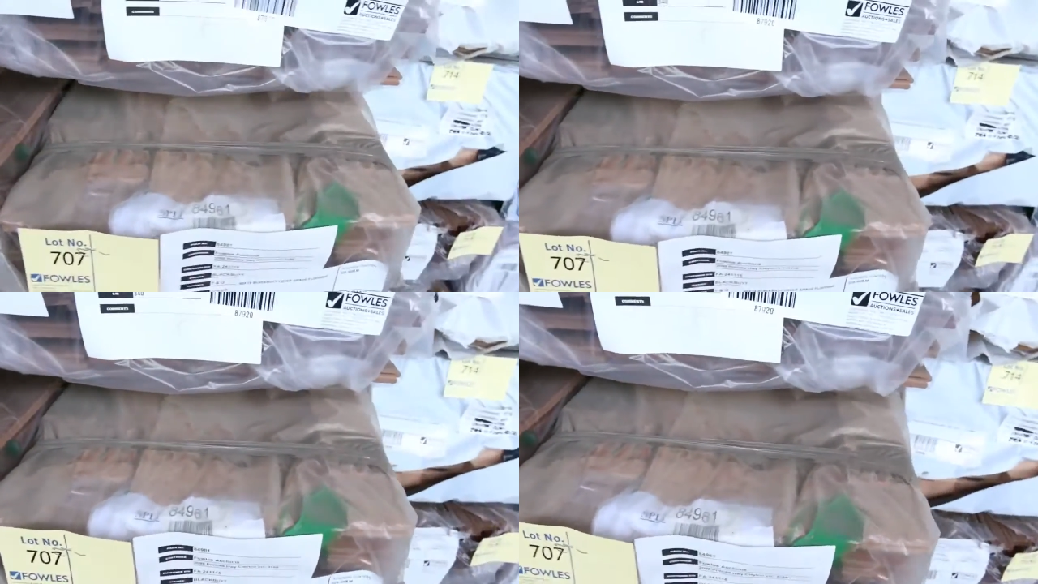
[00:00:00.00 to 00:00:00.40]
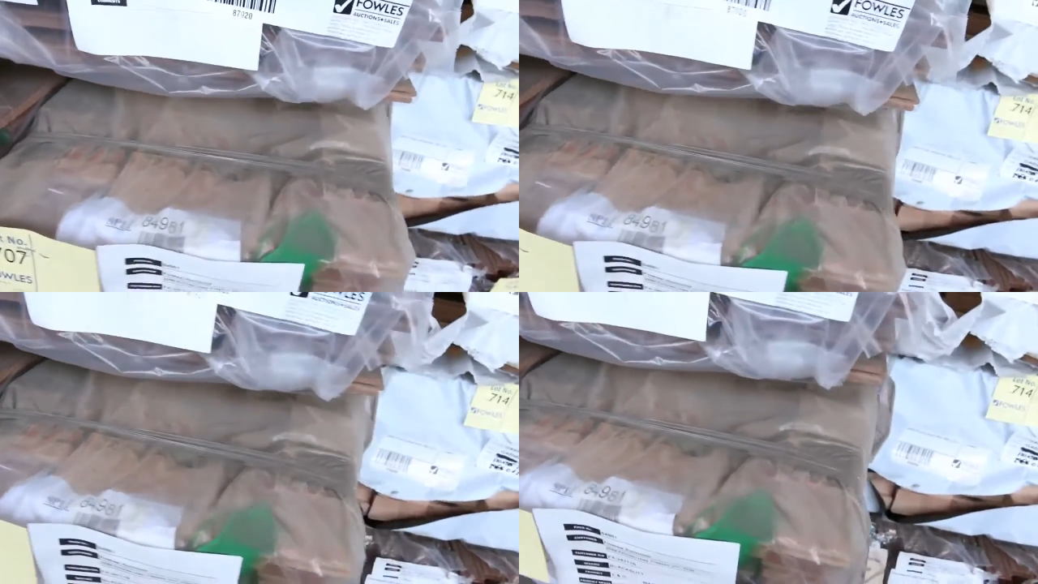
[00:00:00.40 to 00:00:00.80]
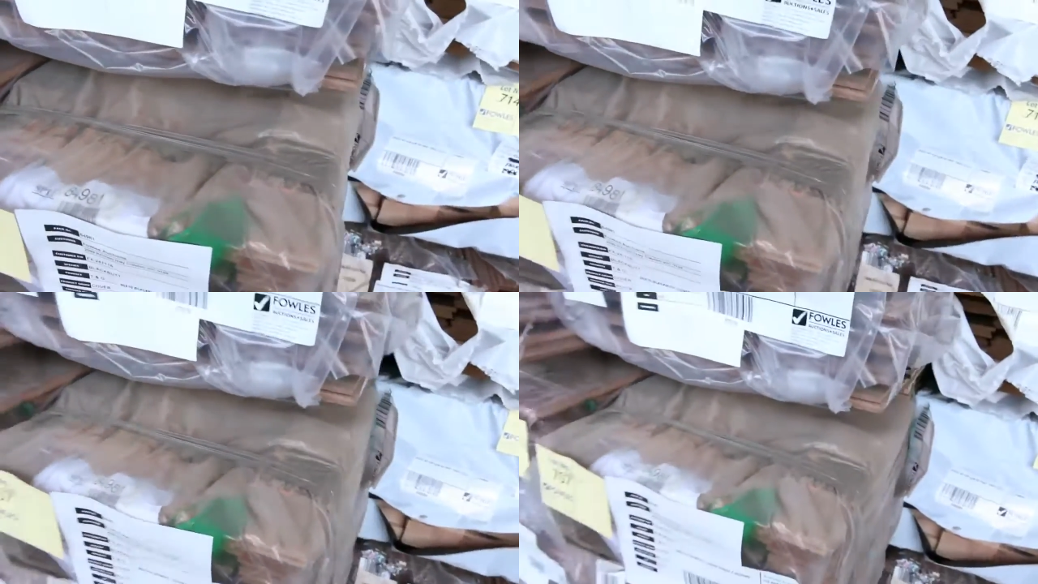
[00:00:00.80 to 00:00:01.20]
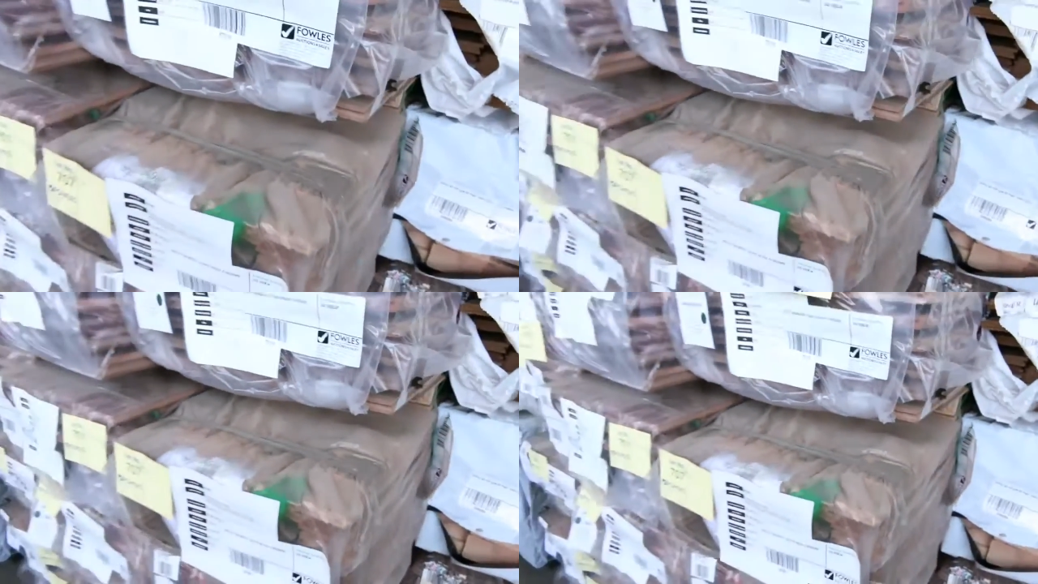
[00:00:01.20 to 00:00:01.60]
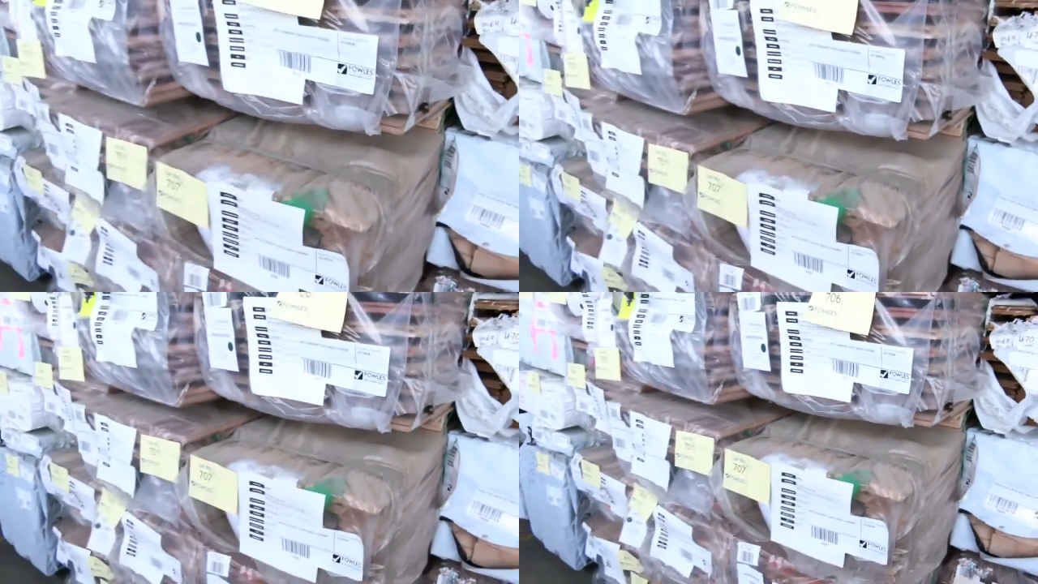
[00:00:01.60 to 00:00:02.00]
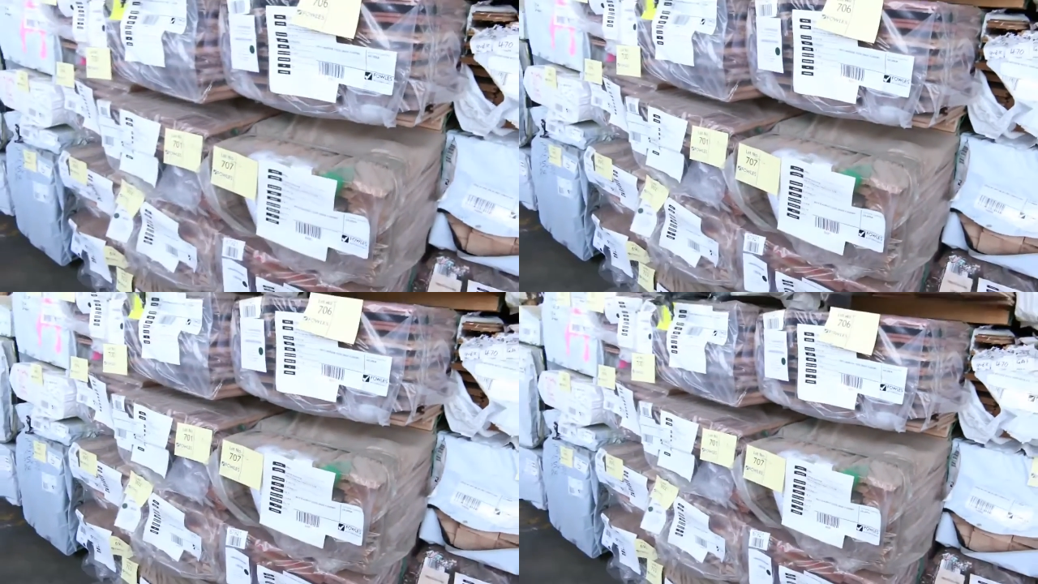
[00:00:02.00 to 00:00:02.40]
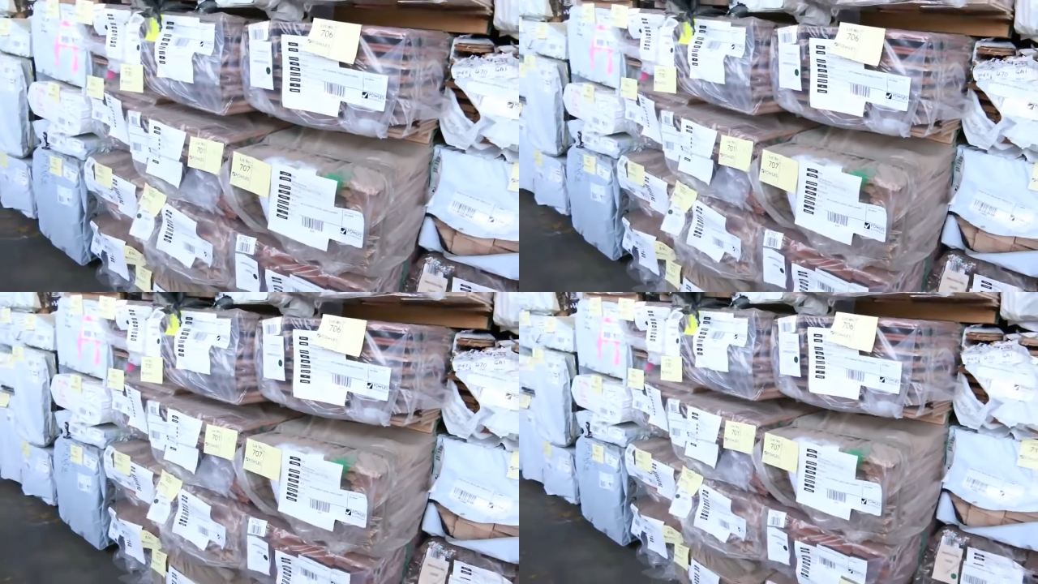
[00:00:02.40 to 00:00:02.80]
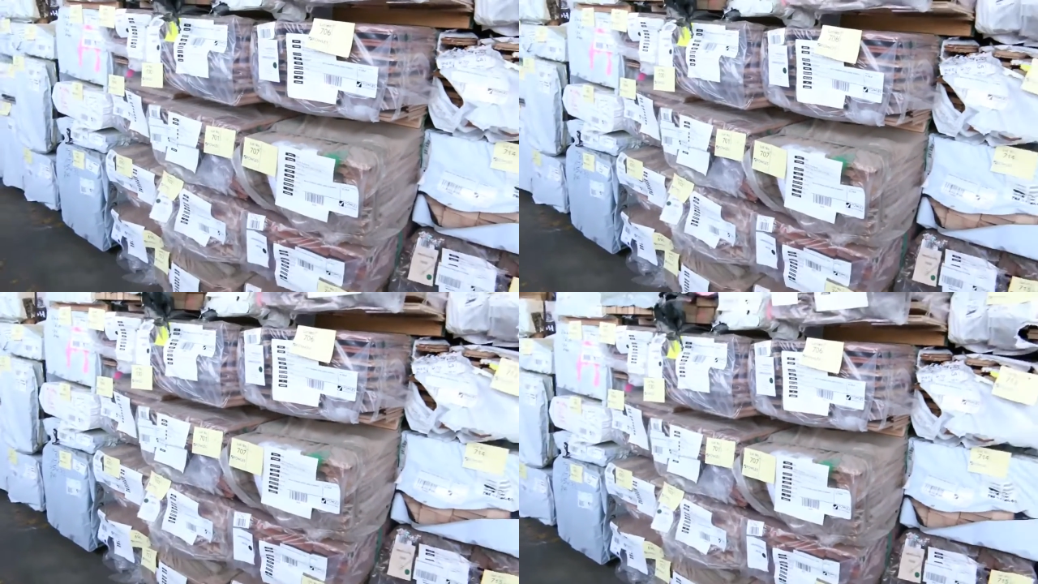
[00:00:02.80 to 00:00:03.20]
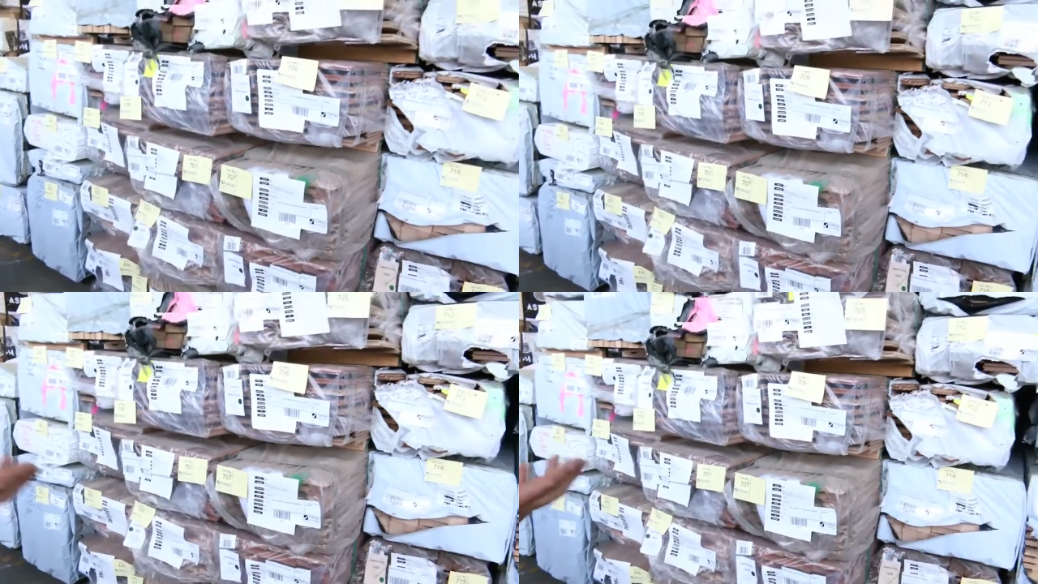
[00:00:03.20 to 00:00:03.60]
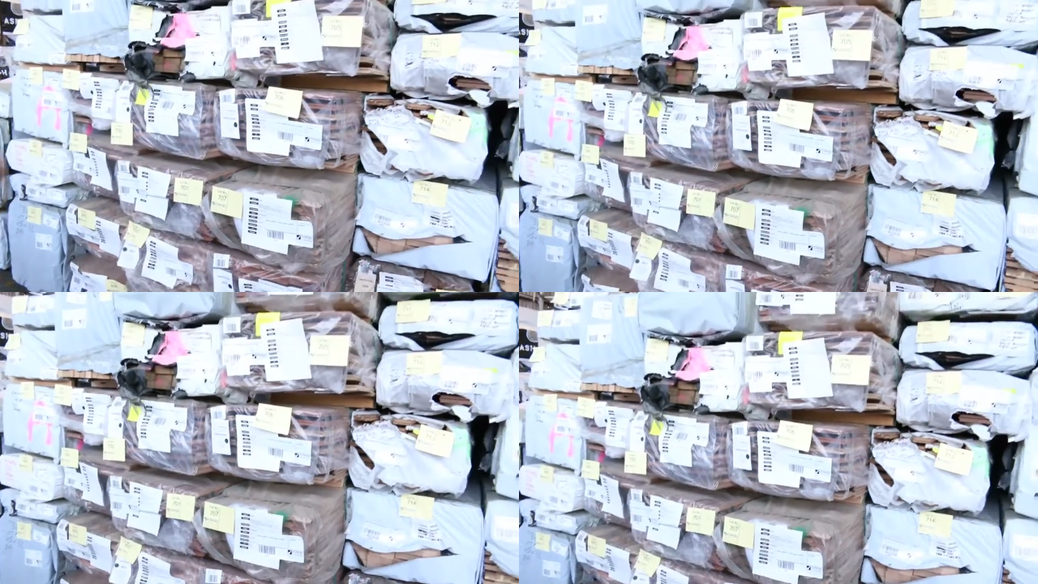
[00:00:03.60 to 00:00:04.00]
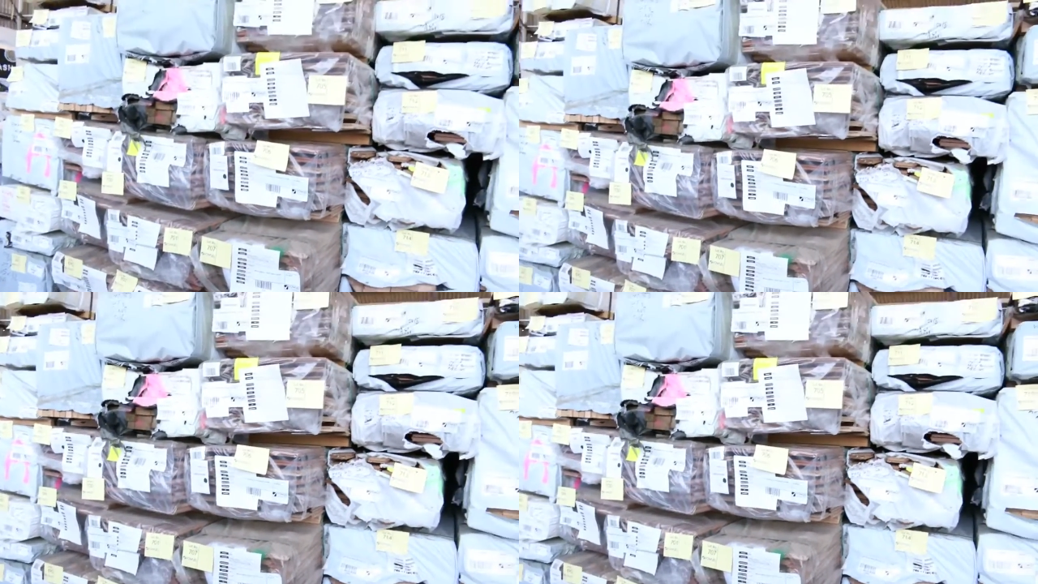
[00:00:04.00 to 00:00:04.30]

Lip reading: Nobody's mouth can be seen.